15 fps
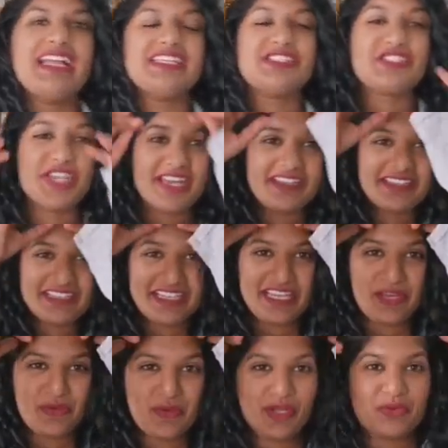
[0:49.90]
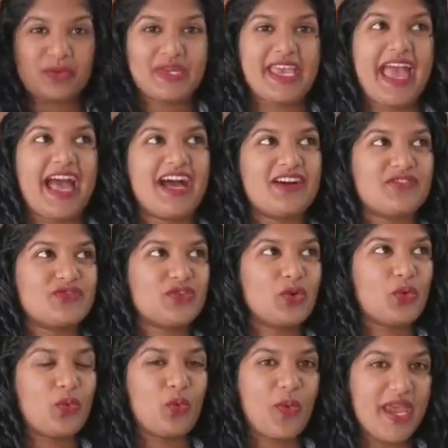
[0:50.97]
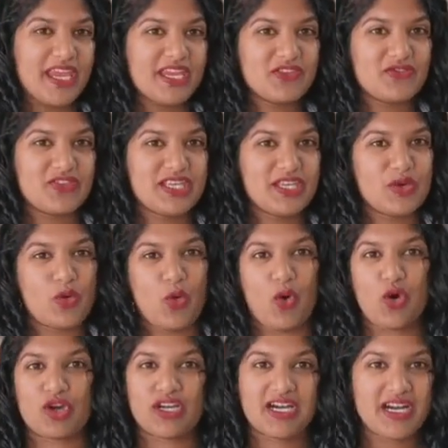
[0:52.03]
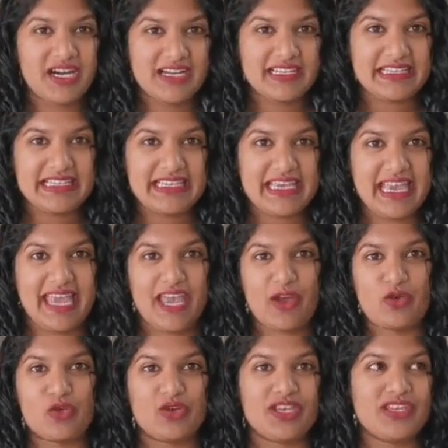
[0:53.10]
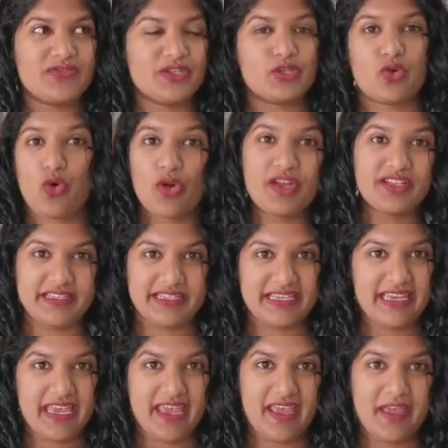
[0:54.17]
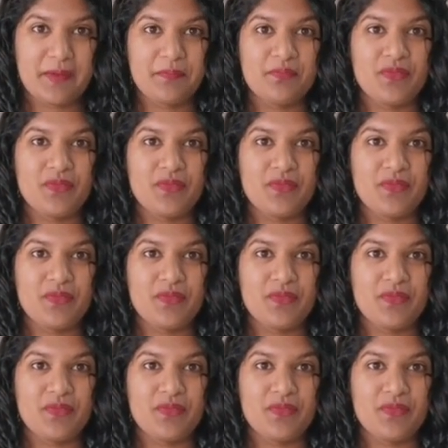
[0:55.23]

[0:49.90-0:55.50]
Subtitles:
Generally, when we have wavy or curly hair or even coily hair,